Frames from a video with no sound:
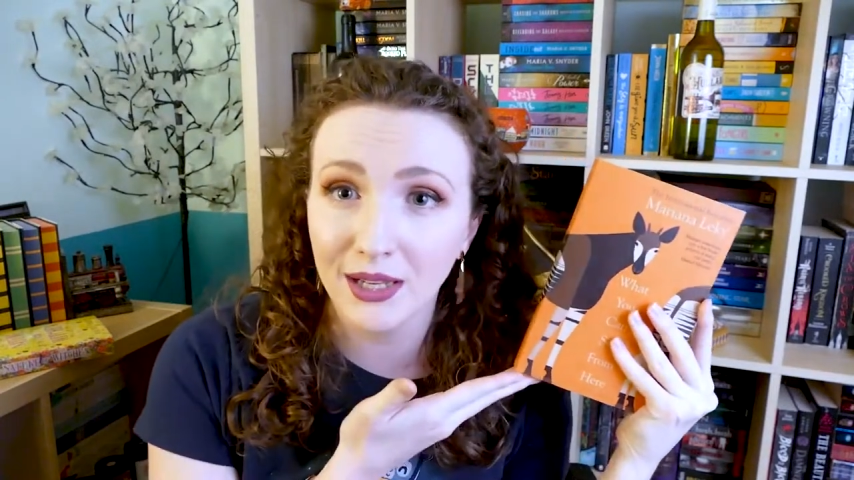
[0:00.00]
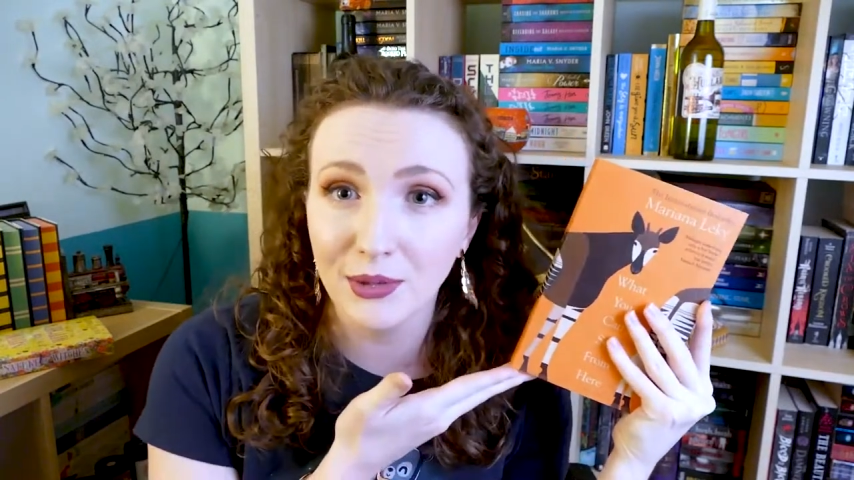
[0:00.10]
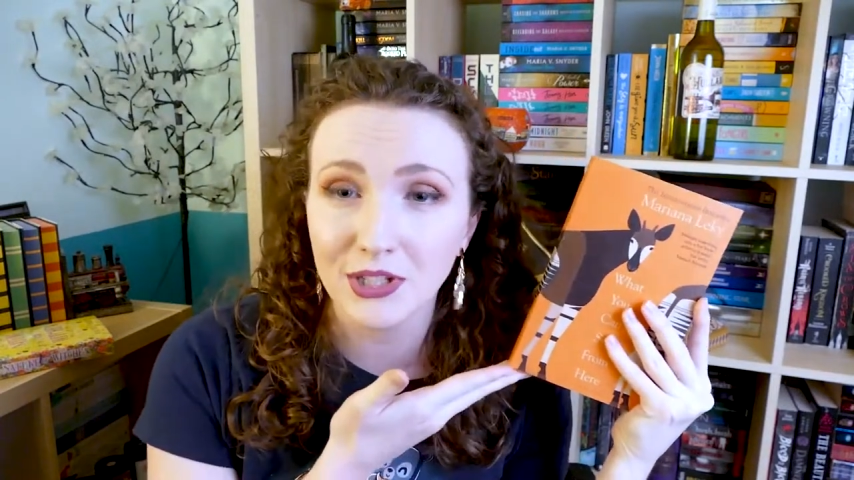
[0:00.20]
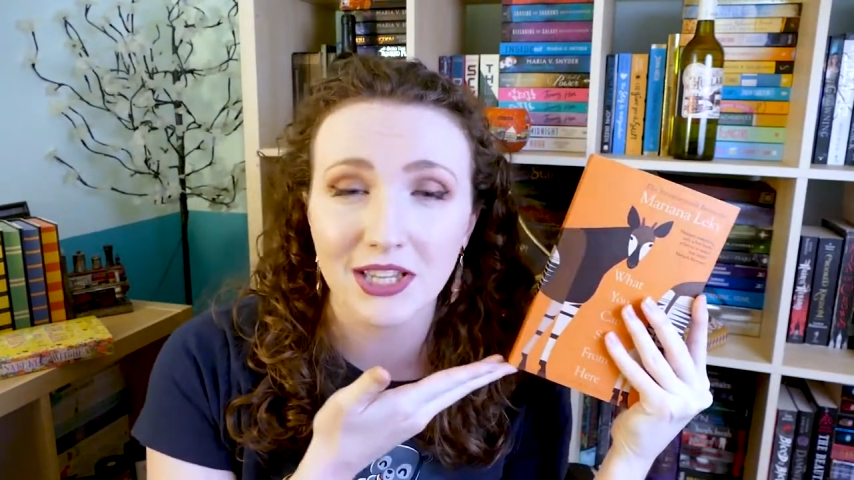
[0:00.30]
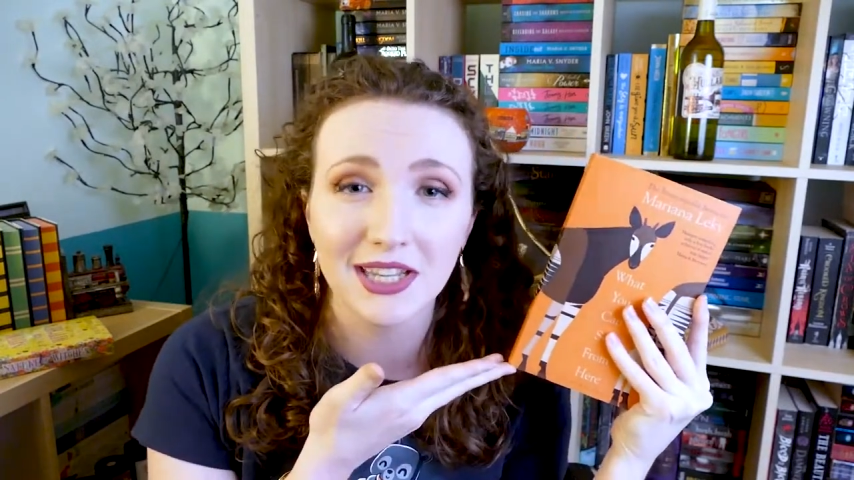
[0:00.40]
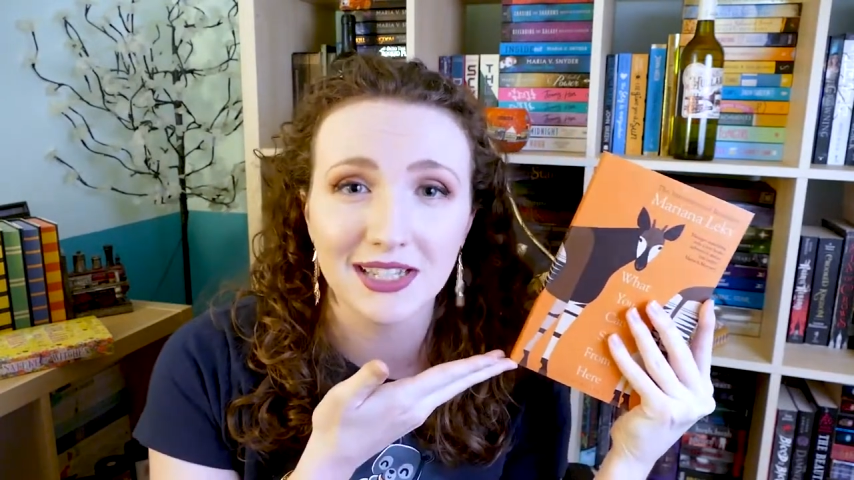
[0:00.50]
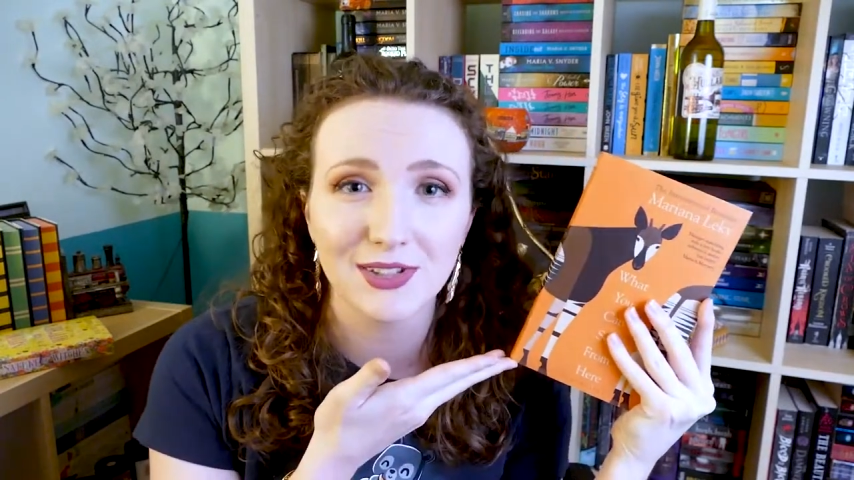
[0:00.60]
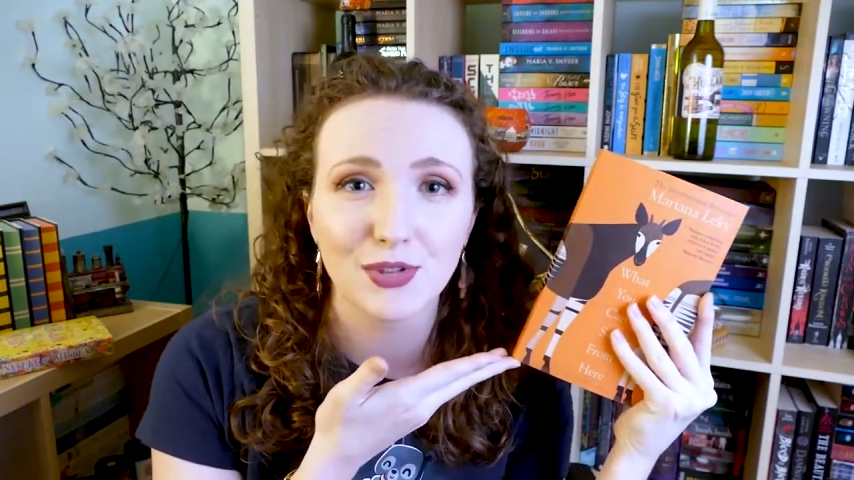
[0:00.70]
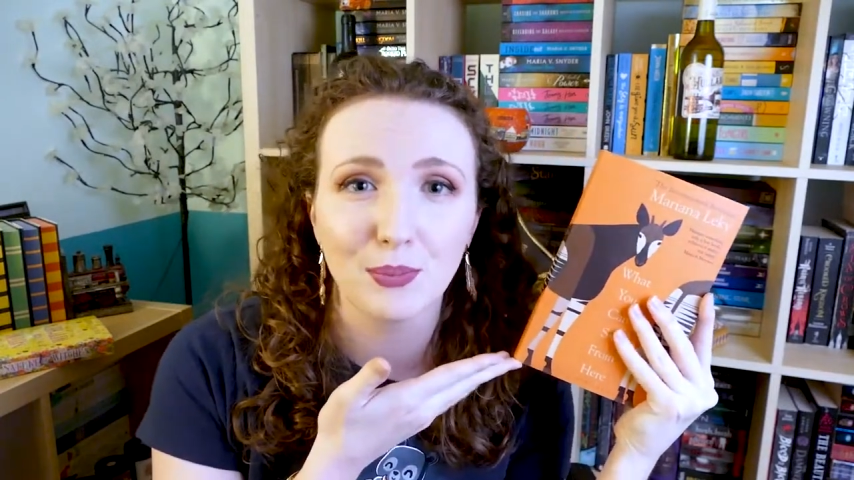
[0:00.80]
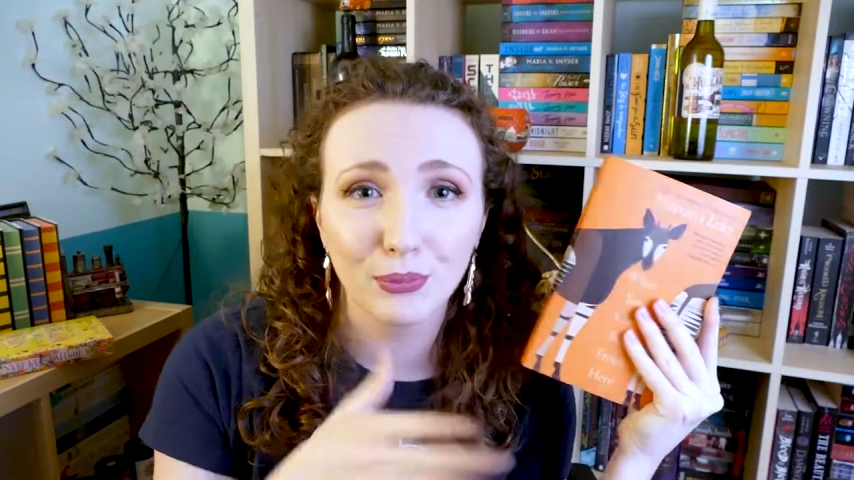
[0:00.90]
which I think is
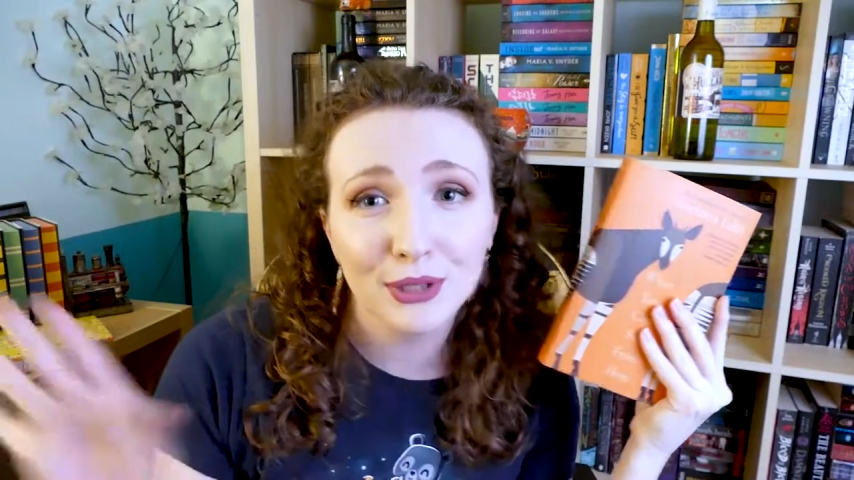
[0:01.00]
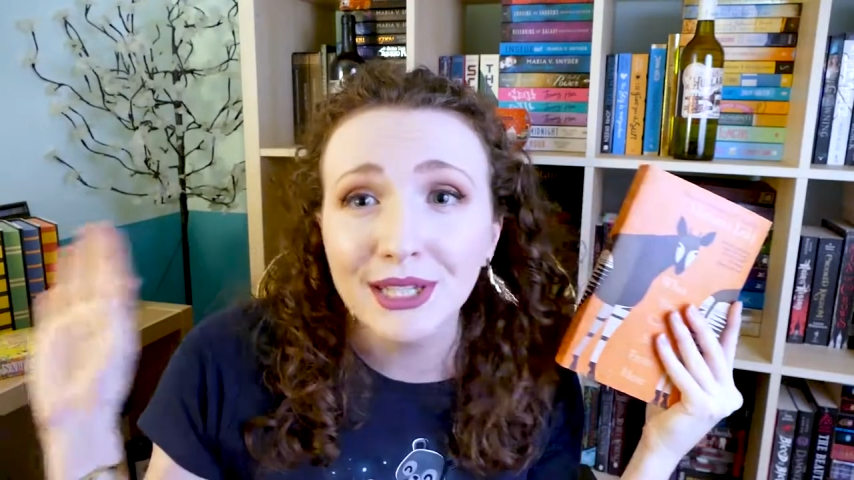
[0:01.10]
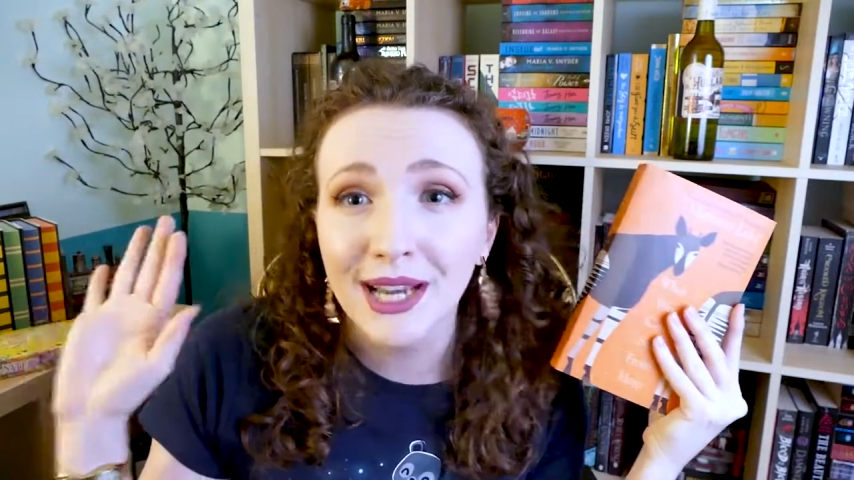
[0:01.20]
just a brilliant